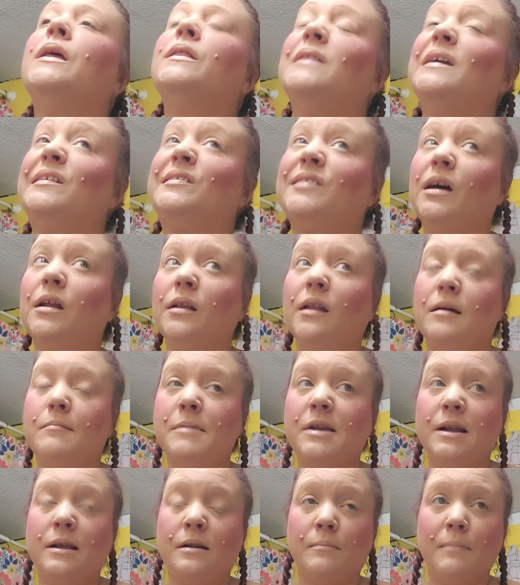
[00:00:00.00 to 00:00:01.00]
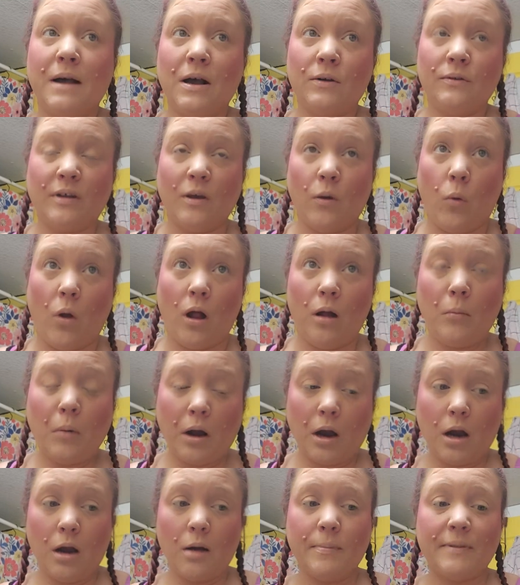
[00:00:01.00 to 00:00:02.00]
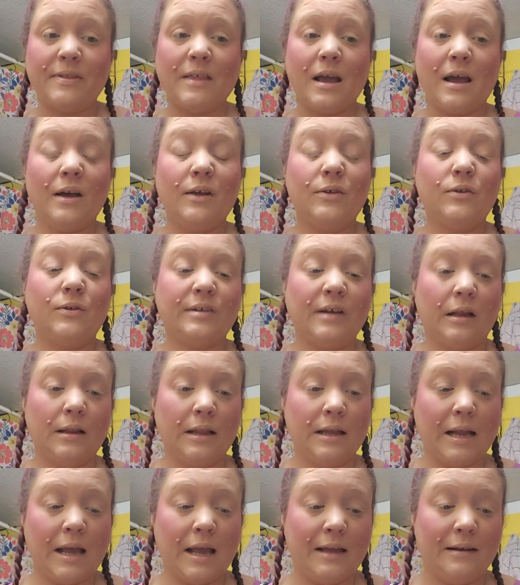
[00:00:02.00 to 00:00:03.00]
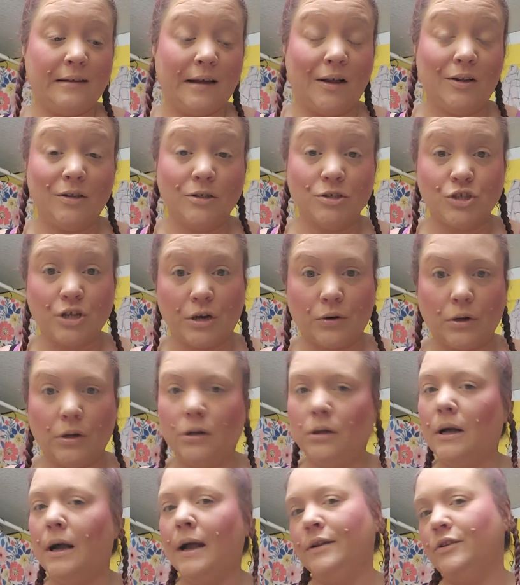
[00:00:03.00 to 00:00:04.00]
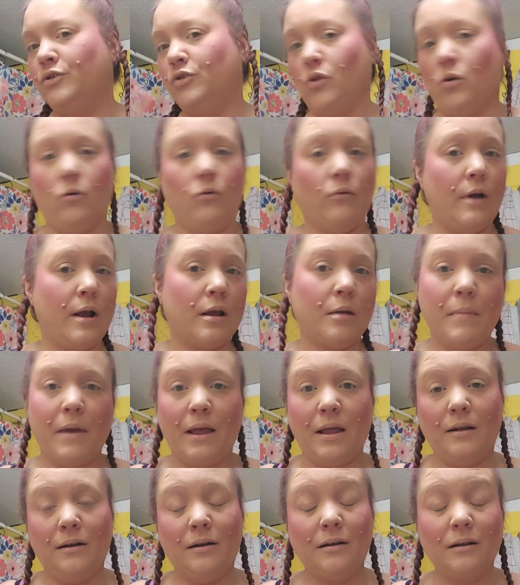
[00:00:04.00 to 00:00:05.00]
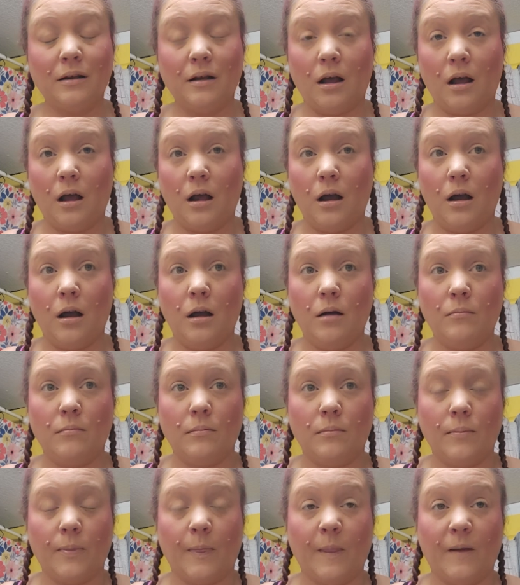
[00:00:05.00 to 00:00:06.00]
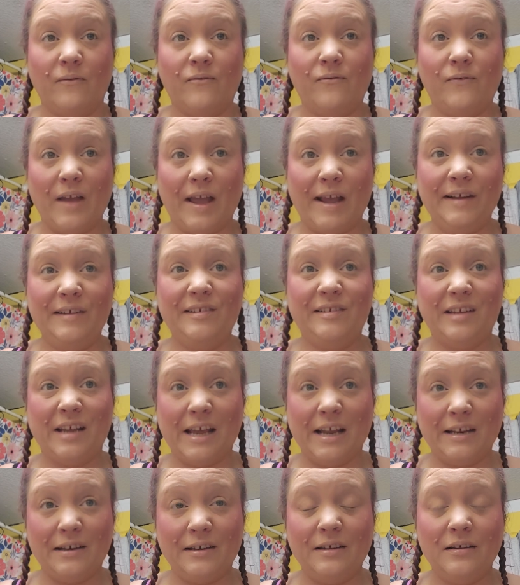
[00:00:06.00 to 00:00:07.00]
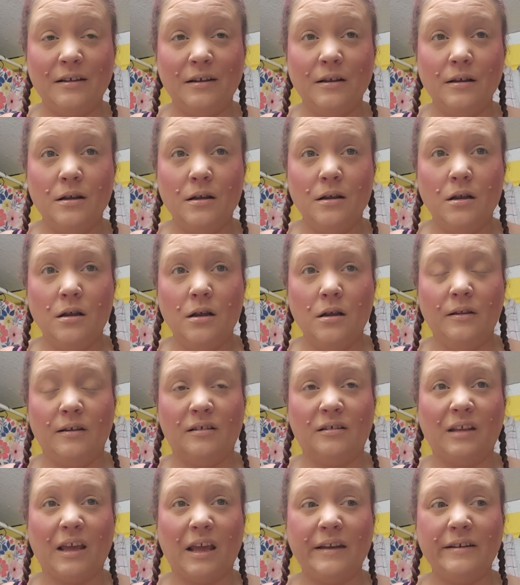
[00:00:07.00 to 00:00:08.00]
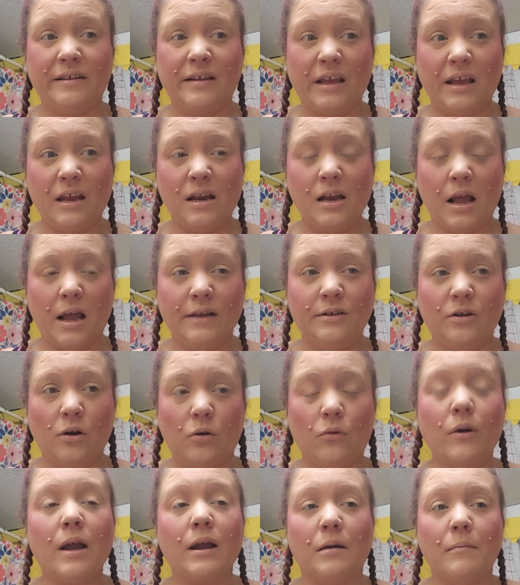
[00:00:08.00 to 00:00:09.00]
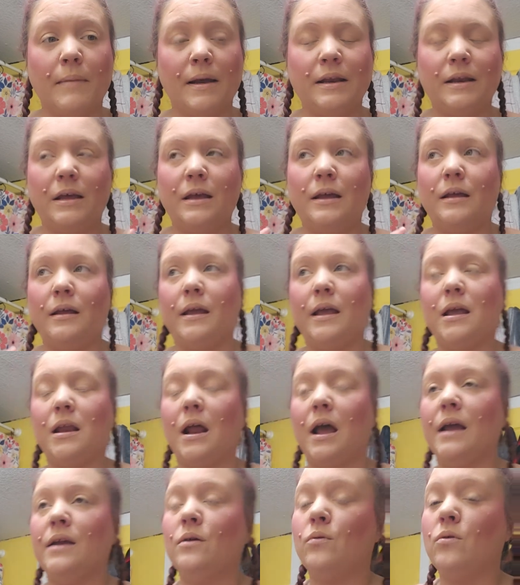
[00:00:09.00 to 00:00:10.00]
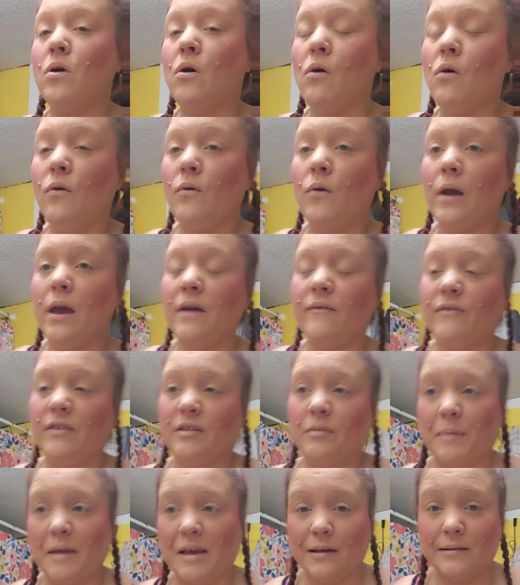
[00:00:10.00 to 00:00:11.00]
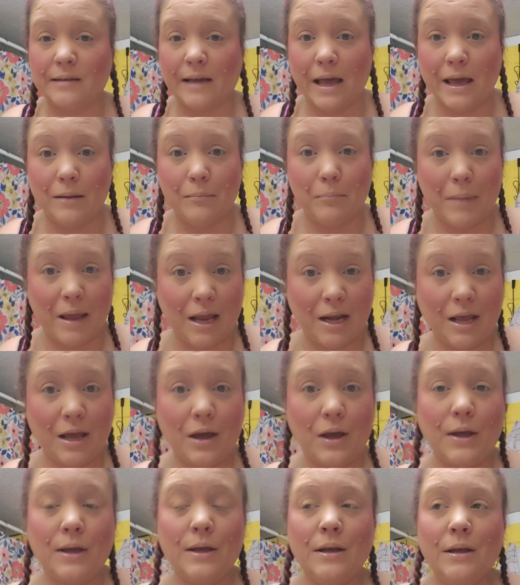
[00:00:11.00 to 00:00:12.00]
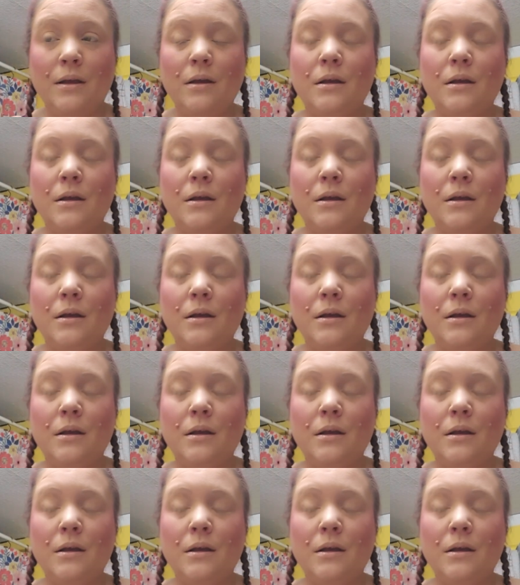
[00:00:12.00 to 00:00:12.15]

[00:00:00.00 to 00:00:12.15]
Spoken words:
They sell limited amounts at Walmart, but they also sell it at Dollar General. I don't recommend the face tint, the skin tint. I don't recommend it, and I don't know if it's because I had mania,